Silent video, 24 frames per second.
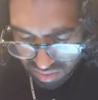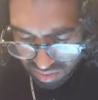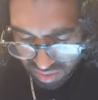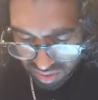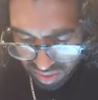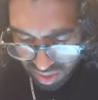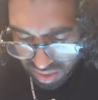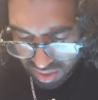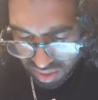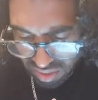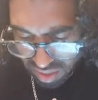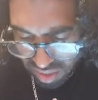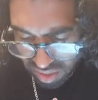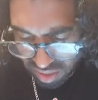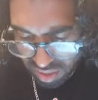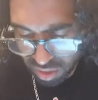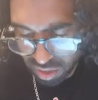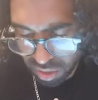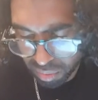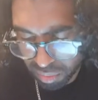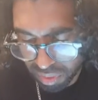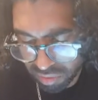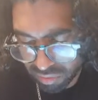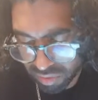Yeah, I
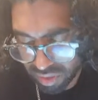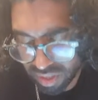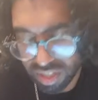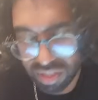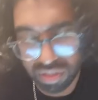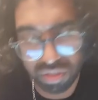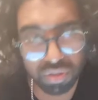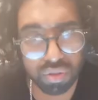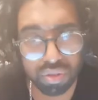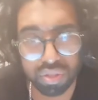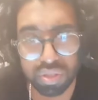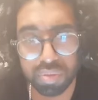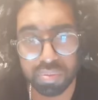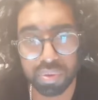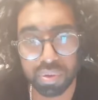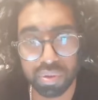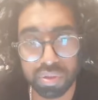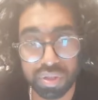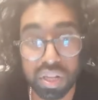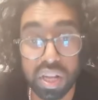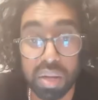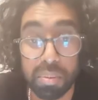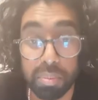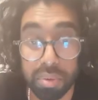know you might think that's not a
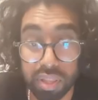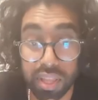small star,